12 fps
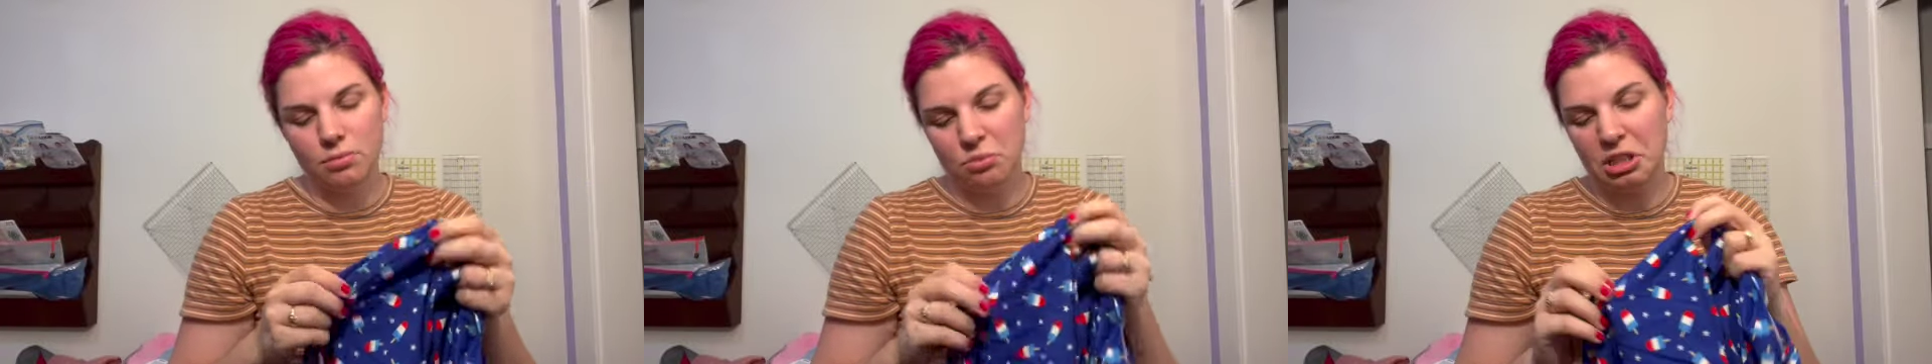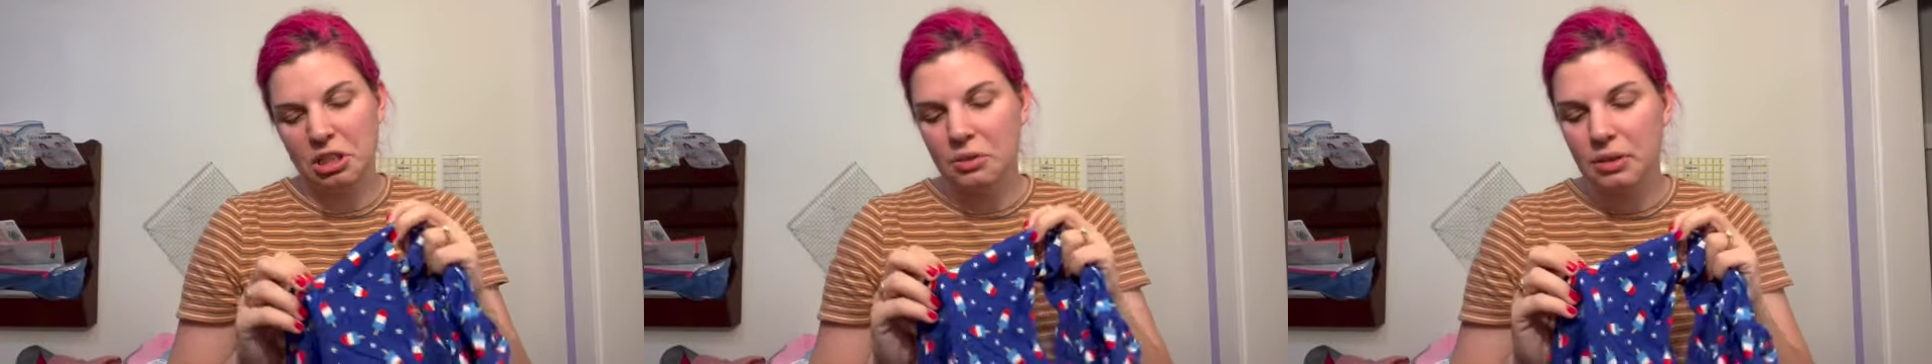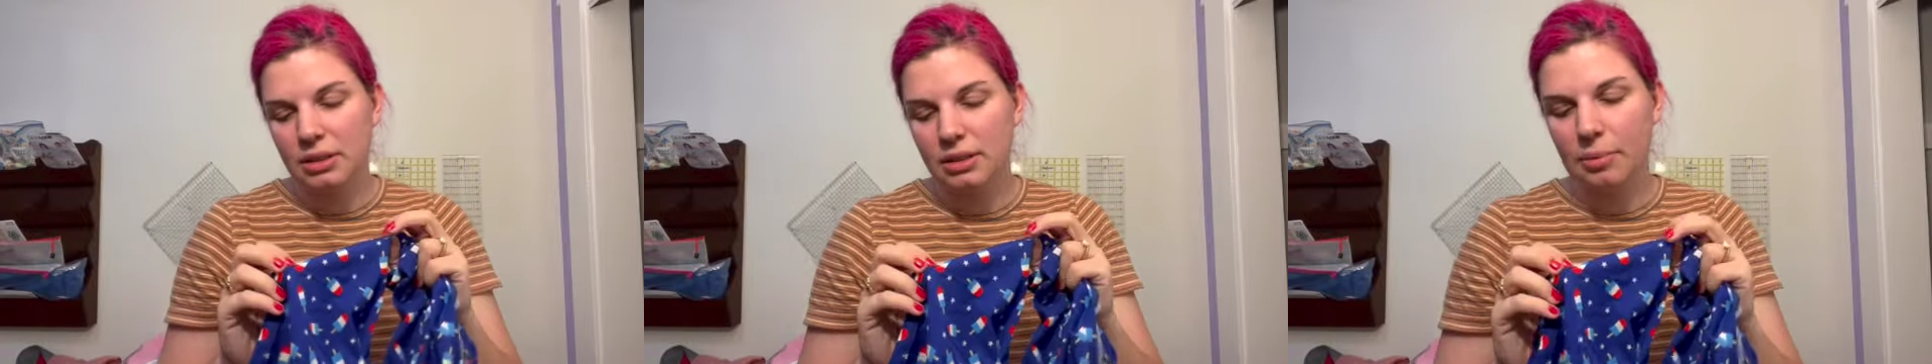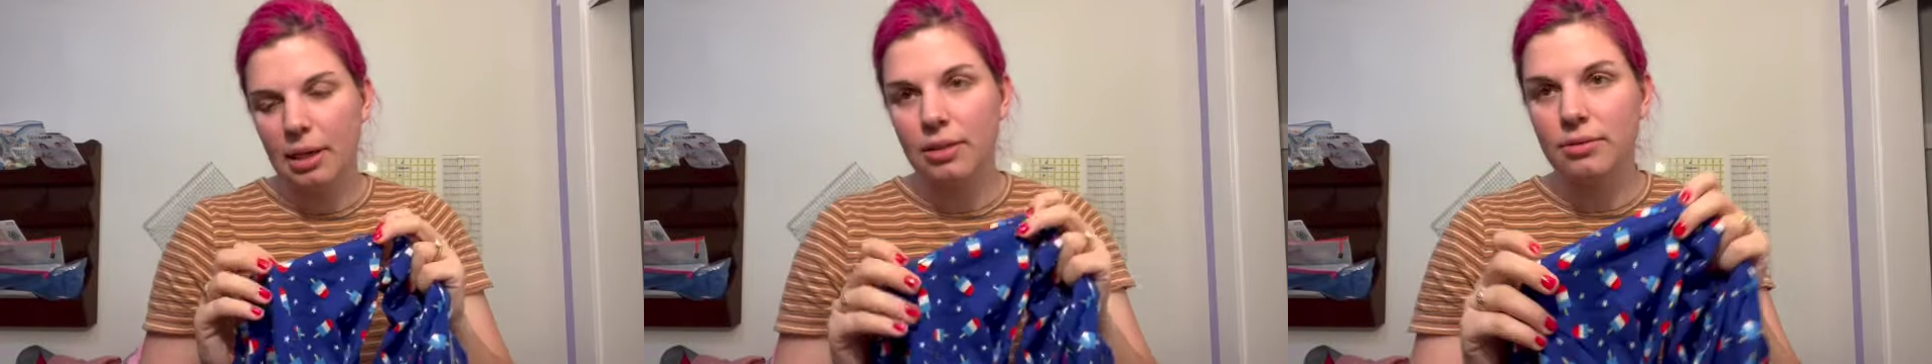redo it
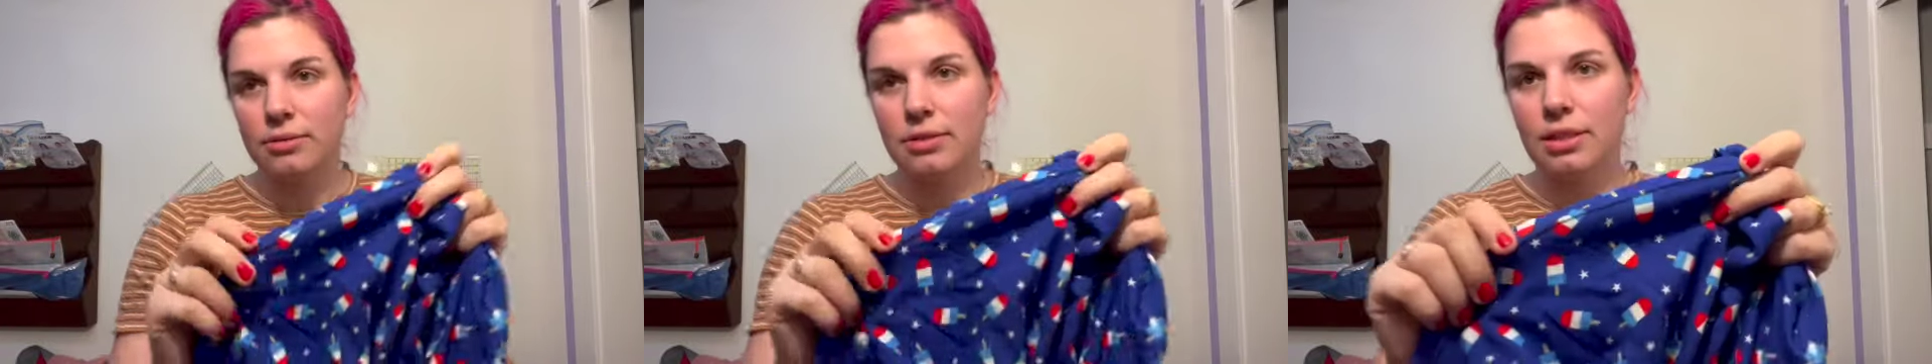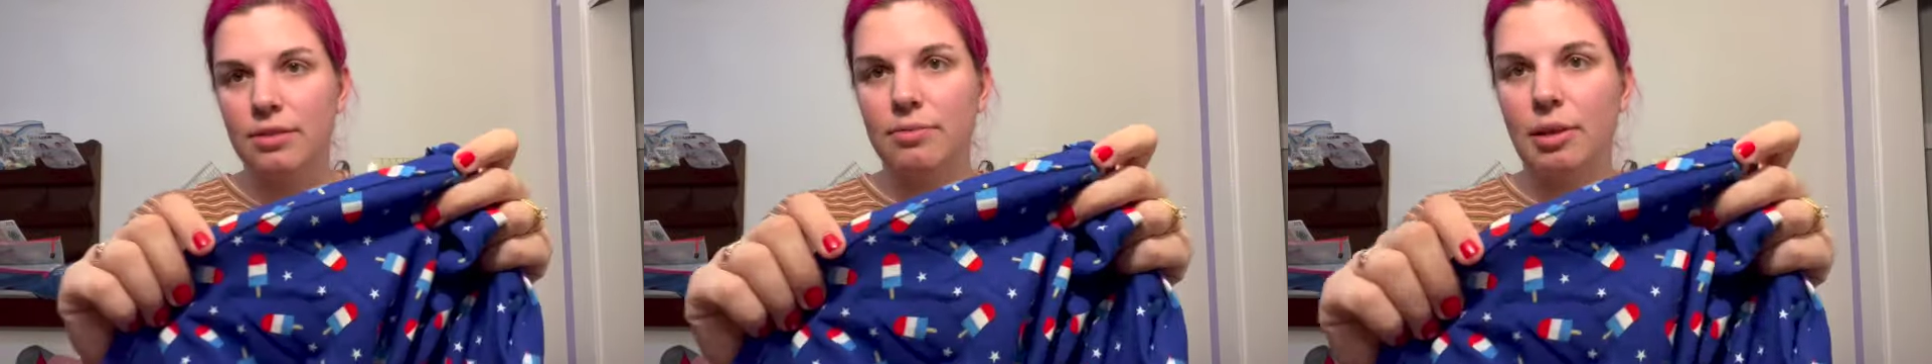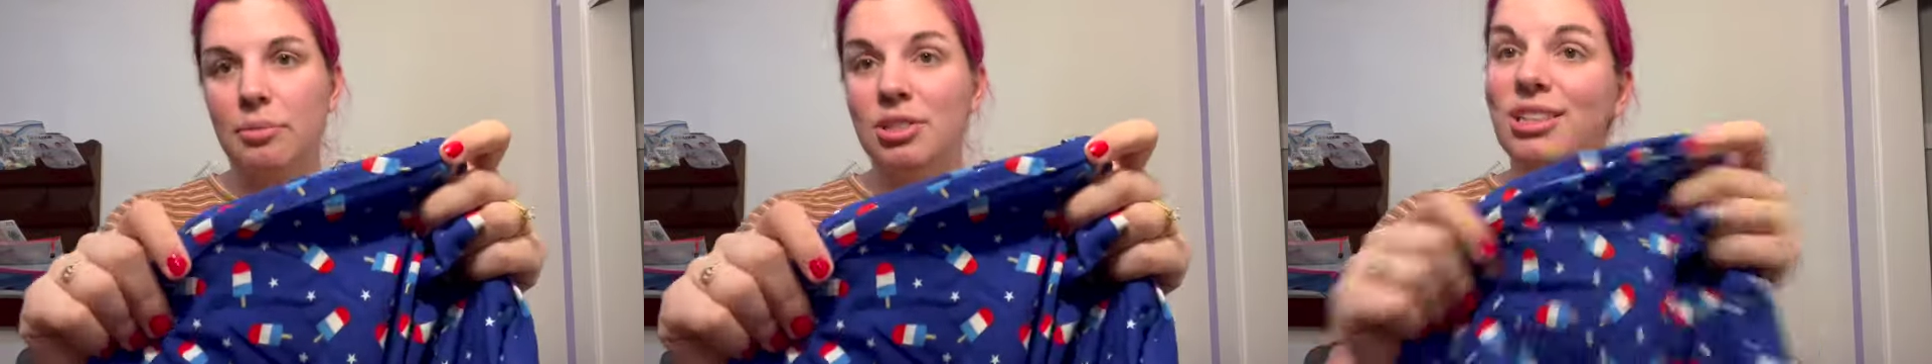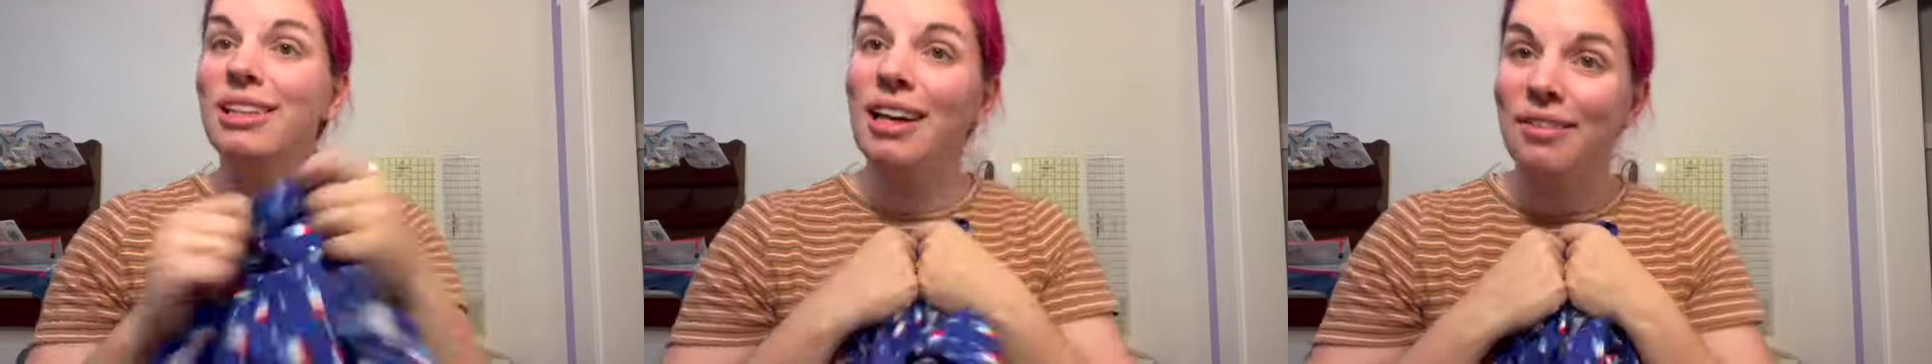somehow if my
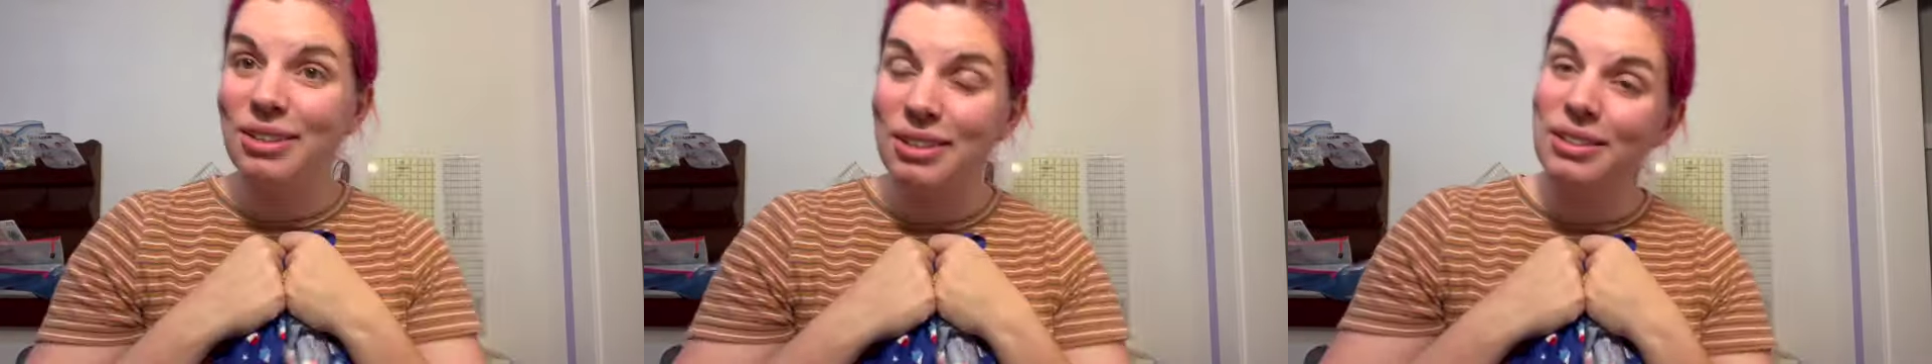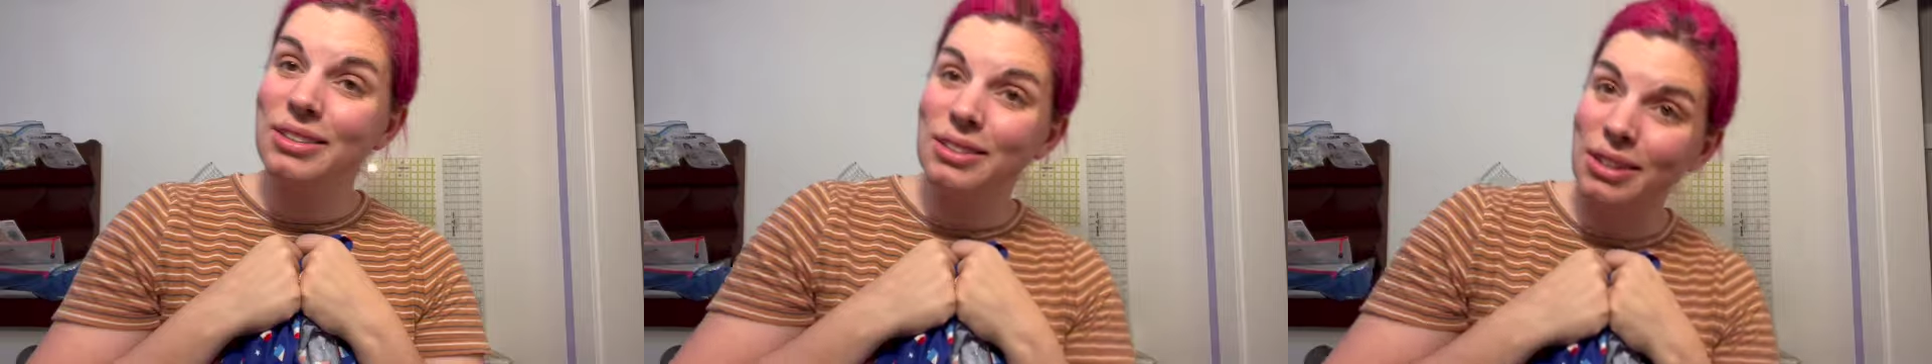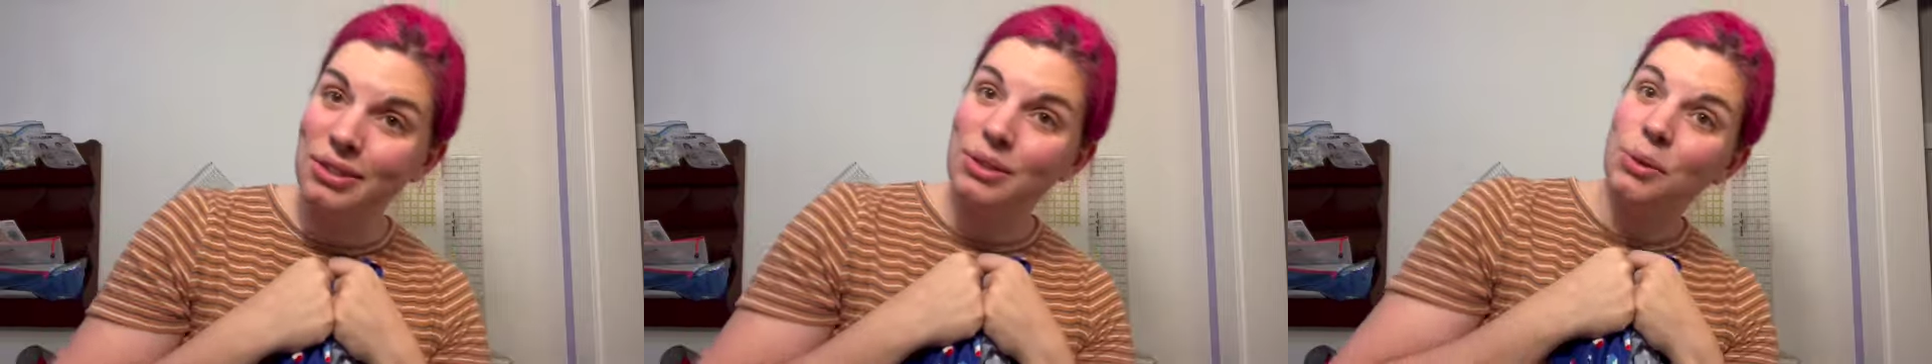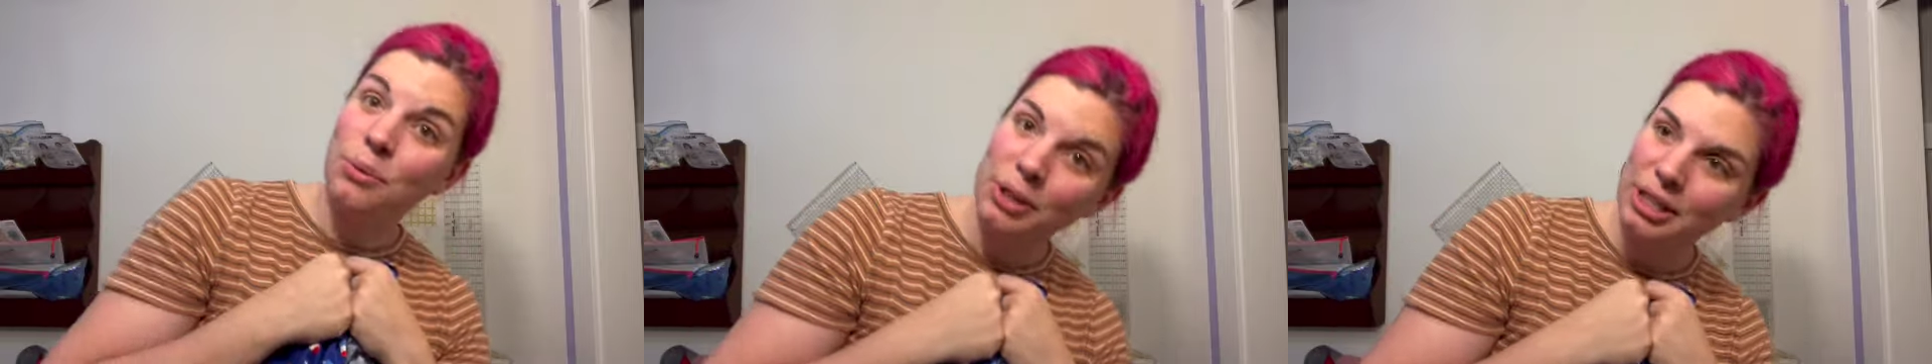machine ever starts
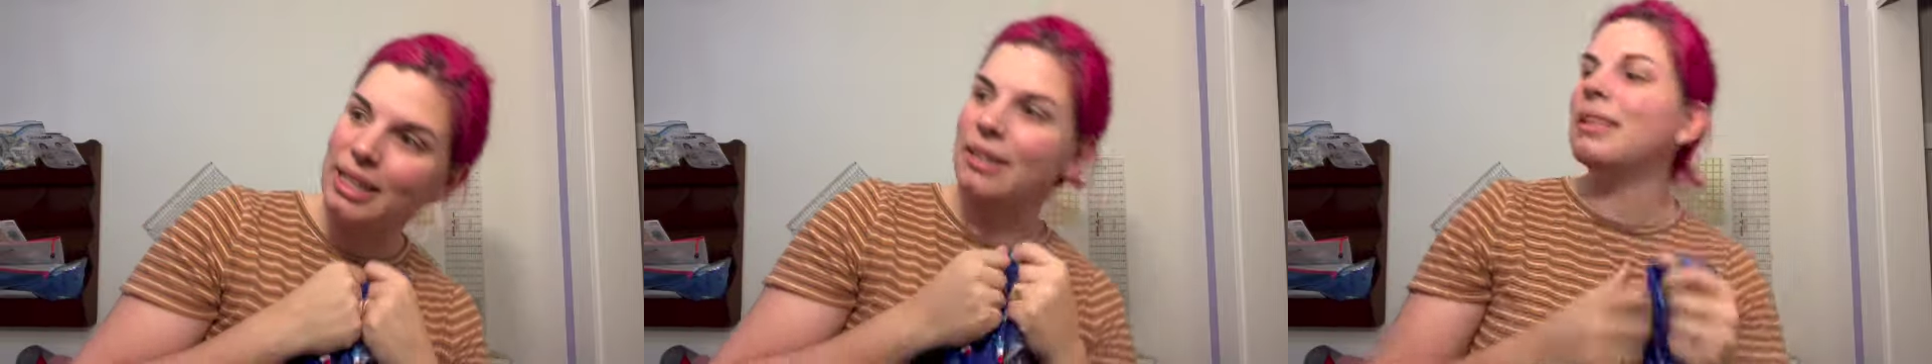working.